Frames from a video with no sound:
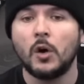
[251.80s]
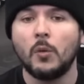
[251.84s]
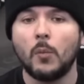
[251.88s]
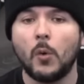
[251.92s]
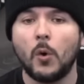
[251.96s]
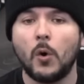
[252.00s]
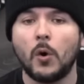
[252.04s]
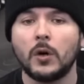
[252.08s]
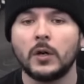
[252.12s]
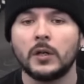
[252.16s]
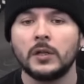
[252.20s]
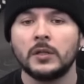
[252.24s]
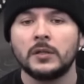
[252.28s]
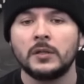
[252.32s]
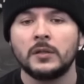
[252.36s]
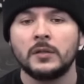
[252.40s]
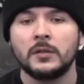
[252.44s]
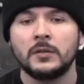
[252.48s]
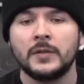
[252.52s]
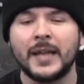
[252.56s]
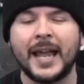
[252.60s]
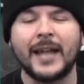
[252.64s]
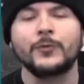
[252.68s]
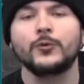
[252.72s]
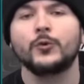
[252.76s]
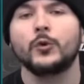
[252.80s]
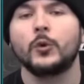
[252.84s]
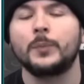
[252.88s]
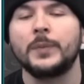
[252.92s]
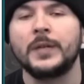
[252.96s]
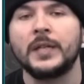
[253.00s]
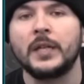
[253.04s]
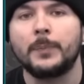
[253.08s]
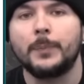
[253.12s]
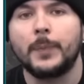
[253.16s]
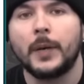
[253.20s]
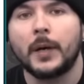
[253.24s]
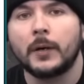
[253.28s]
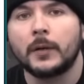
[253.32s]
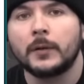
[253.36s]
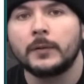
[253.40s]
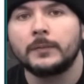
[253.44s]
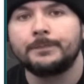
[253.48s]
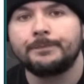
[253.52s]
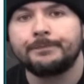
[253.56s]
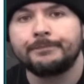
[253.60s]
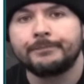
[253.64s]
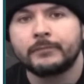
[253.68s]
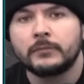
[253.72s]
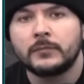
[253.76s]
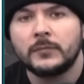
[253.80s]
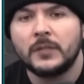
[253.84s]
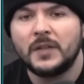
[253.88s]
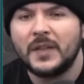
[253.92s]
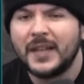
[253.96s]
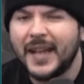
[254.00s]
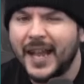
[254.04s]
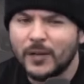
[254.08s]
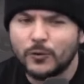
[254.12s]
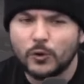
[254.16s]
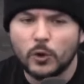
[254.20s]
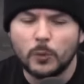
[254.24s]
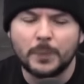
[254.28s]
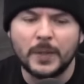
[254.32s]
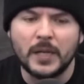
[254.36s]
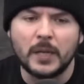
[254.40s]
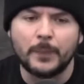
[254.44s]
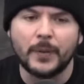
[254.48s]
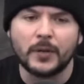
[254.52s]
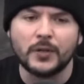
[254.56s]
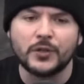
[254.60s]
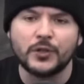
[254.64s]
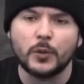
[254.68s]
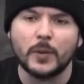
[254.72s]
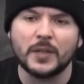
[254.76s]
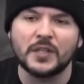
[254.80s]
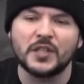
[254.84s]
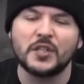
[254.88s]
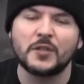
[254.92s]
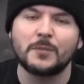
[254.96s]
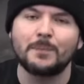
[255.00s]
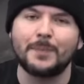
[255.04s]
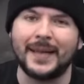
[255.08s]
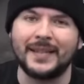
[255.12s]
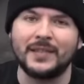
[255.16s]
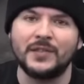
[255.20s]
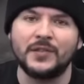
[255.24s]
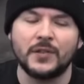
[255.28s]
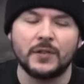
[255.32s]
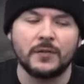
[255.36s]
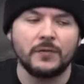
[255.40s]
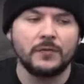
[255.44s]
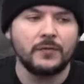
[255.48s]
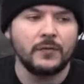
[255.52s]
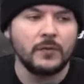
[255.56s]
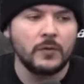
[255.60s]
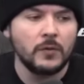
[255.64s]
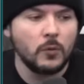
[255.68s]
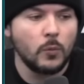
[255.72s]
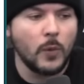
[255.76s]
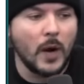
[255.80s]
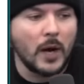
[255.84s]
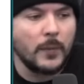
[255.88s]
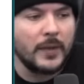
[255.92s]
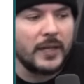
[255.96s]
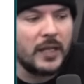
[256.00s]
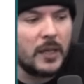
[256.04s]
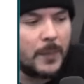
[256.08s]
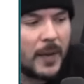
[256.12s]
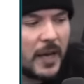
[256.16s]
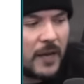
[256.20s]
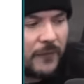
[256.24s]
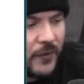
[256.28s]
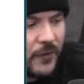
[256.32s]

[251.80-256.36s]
No more natural peanut butter. The natural peanut butter is too expensive. Why are we going to